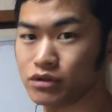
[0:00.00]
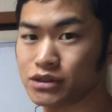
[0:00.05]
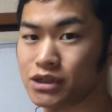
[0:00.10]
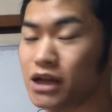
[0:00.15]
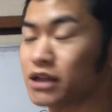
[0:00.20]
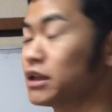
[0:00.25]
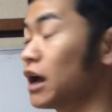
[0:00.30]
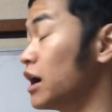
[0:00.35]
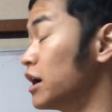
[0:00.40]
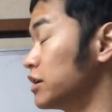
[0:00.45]

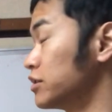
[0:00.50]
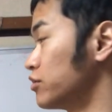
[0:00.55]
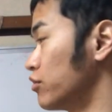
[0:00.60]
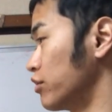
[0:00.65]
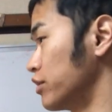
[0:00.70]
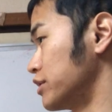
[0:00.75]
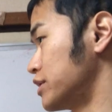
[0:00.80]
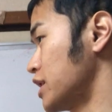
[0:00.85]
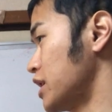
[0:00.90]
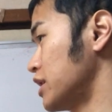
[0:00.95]

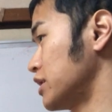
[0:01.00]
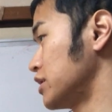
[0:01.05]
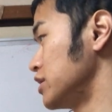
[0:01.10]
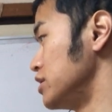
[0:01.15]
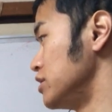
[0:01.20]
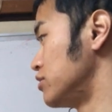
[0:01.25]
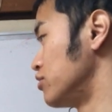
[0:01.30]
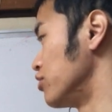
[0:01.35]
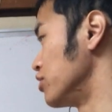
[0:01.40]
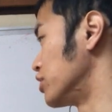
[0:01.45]

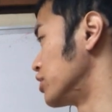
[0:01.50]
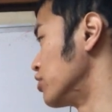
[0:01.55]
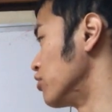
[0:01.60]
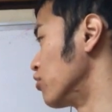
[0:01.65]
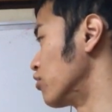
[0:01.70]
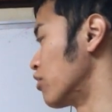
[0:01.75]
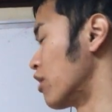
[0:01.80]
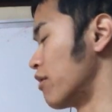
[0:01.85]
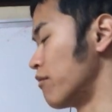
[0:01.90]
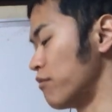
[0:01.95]
33
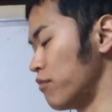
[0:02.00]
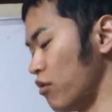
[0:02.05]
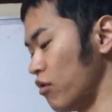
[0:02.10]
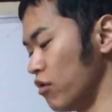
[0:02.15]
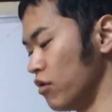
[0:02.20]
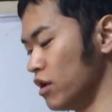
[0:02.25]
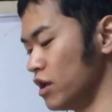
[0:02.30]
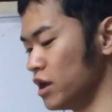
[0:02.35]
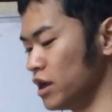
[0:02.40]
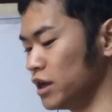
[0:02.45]
kilogram ball.
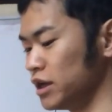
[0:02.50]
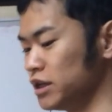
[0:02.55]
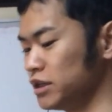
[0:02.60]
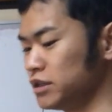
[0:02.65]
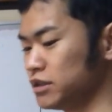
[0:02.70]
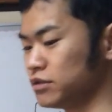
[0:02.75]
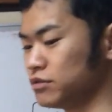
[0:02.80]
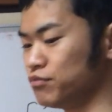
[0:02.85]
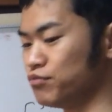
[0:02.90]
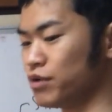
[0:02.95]
It
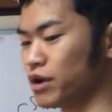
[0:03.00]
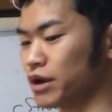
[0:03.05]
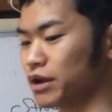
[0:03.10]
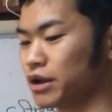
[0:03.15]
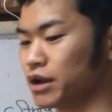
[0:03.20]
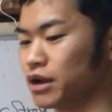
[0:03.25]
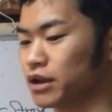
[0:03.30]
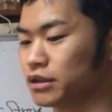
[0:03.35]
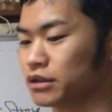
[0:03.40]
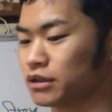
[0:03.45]
is
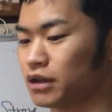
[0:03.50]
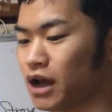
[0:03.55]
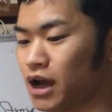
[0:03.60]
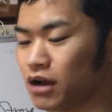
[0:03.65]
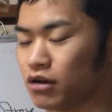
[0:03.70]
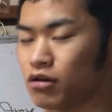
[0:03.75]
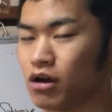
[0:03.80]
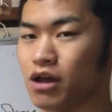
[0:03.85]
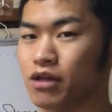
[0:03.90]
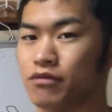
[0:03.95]
very
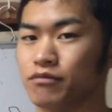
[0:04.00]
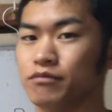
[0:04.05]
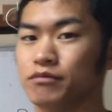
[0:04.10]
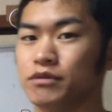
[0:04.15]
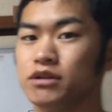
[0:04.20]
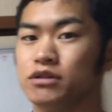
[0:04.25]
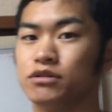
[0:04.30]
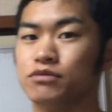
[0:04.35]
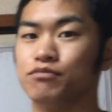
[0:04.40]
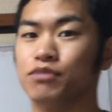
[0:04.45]
tough and
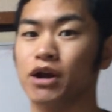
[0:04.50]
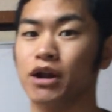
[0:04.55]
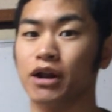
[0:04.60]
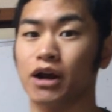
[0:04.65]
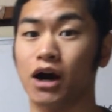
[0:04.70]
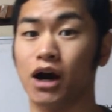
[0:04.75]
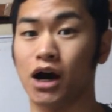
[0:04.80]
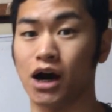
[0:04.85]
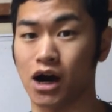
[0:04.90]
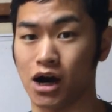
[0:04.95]
it's very
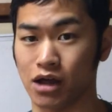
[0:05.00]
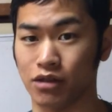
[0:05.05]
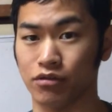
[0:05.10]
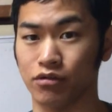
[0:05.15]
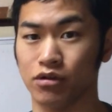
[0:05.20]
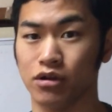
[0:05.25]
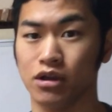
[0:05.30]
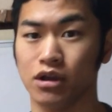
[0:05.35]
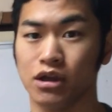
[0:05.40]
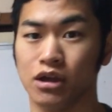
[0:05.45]

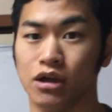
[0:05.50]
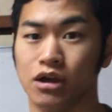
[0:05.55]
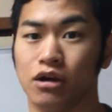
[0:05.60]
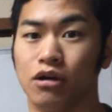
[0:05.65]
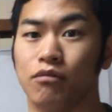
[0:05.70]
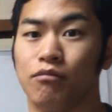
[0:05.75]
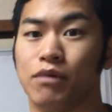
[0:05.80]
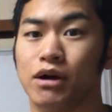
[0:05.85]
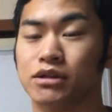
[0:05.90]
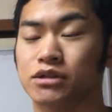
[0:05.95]
hard.
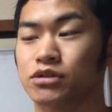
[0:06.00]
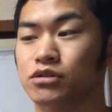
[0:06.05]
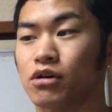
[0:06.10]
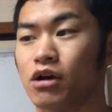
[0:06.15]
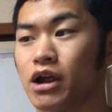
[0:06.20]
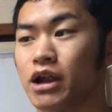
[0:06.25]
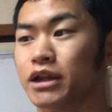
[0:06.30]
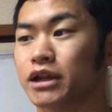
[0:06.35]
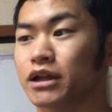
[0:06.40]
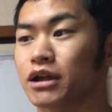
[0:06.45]
But so
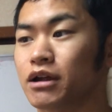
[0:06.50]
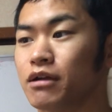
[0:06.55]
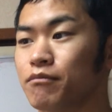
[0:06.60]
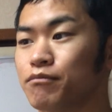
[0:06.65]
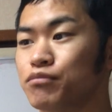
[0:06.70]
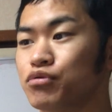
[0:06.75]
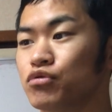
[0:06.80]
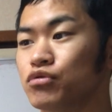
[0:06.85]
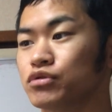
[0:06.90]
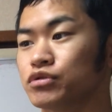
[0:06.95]
I can
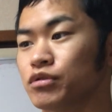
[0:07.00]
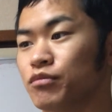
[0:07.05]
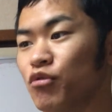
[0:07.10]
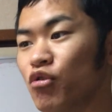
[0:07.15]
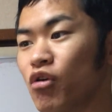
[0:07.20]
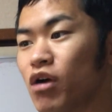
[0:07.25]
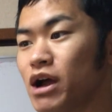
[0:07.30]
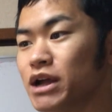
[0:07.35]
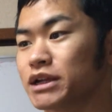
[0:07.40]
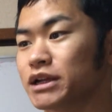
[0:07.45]
pull the
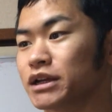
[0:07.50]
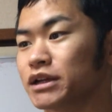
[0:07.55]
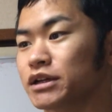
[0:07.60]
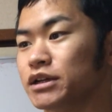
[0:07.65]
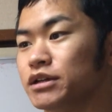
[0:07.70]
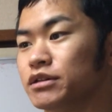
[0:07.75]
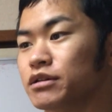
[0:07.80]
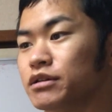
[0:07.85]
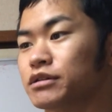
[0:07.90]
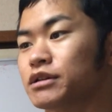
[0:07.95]
ball, I can
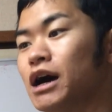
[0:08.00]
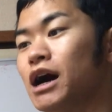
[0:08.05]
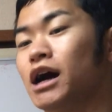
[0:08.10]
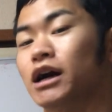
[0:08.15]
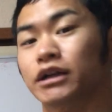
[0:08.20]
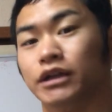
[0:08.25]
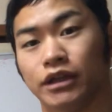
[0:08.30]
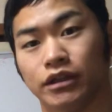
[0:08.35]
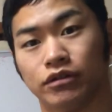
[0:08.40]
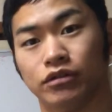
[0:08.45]
hit the
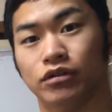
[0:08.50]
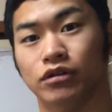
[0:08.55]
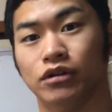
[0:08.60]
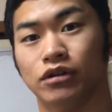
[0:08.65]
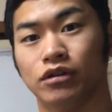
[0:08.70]
target.